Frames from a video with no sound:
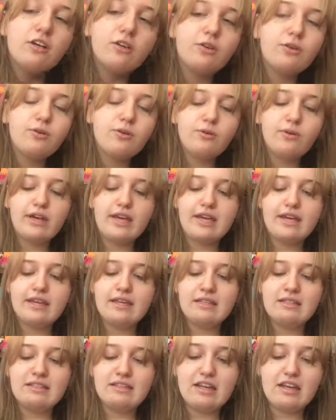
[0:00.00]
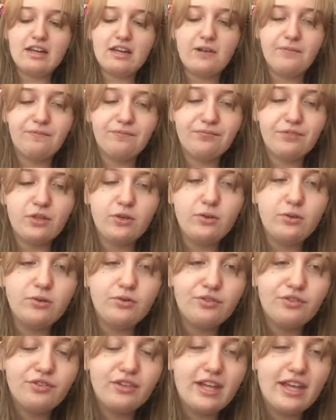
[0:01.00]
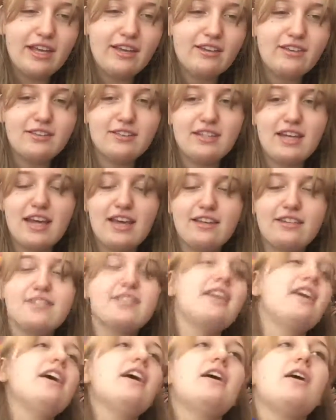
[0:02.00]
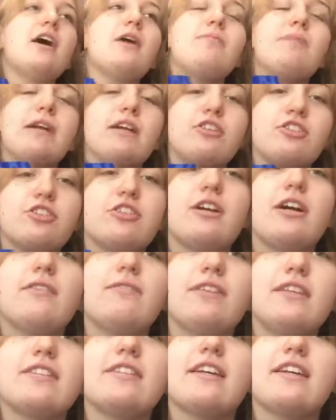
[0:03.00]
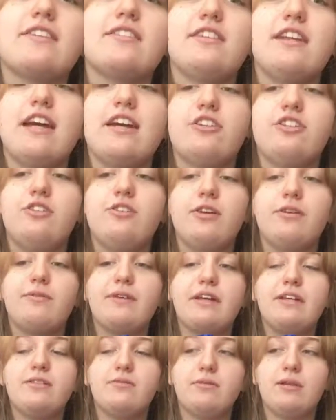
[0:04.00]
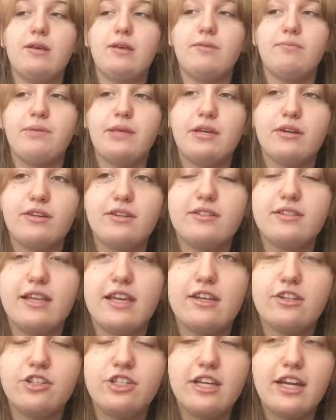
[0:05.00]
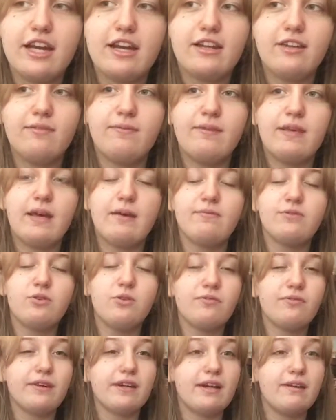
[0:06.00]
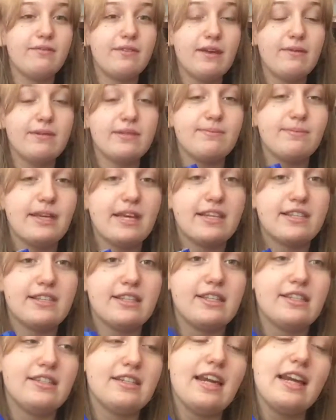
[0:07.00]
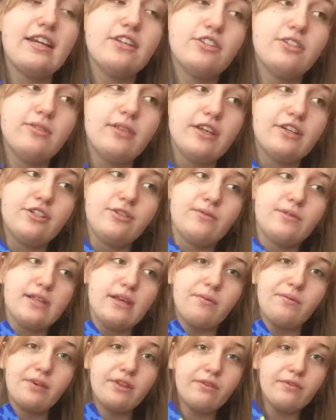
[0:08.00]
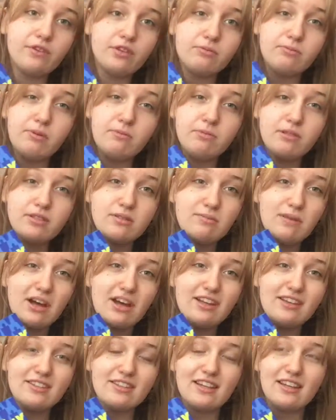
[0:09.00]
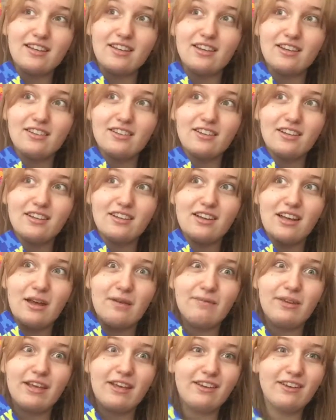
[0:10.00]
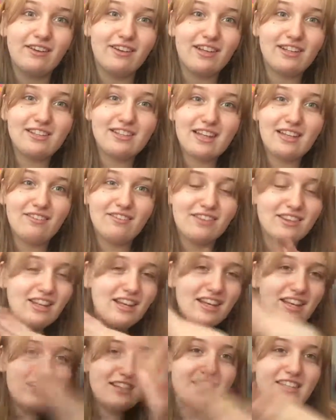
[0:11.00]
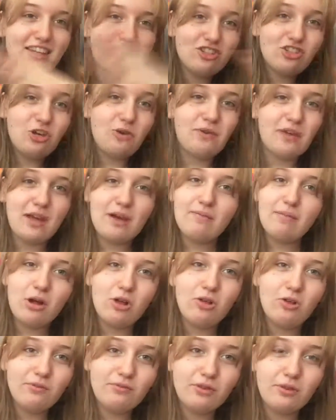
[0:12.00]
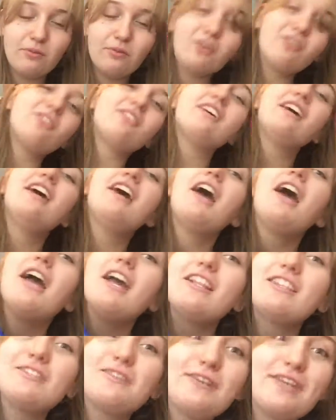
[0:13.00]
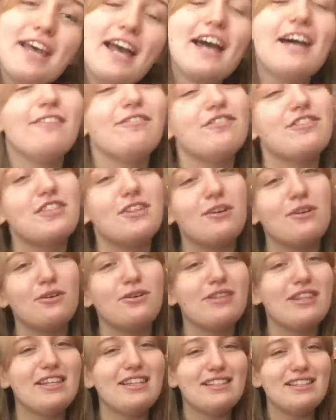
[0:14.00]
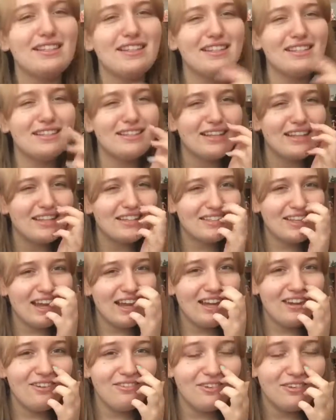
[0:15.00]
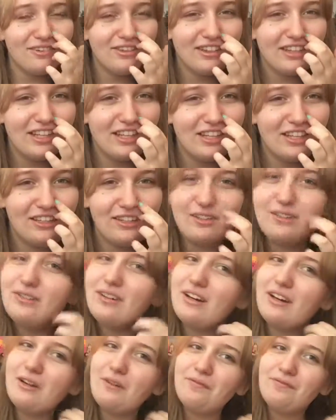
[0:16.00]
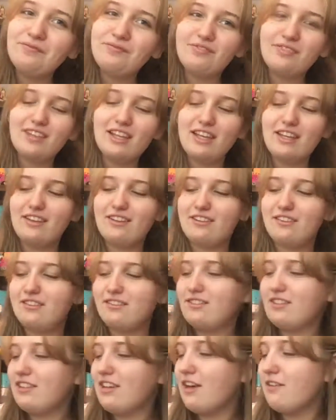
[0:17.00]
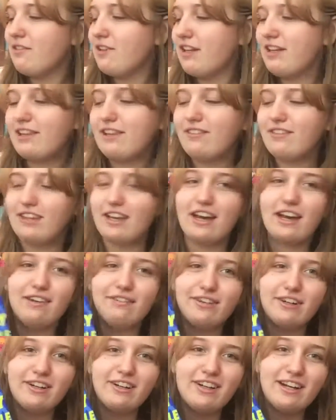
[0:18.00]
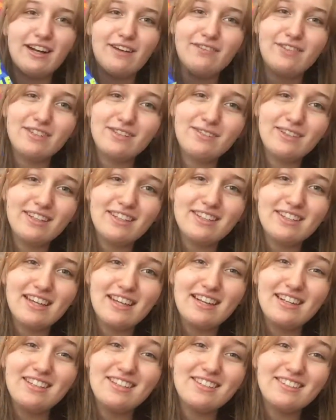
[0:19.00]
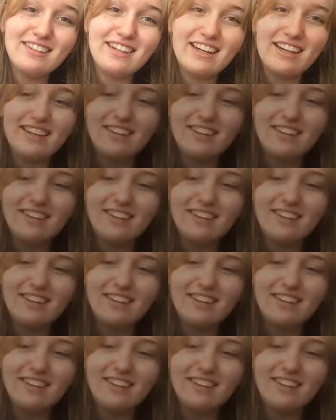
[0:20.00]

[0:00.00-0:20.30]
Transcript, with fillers: who is um, who like takes a picture of this like statue that randomly appears and she kind of becomes overnight famous because the statue that she was like one of the first people to spot is like coming it's like it's like showing up all over the world and so yeah so this it's a it's kind of a really cute um like novel i love the cover and i'm just really excited to read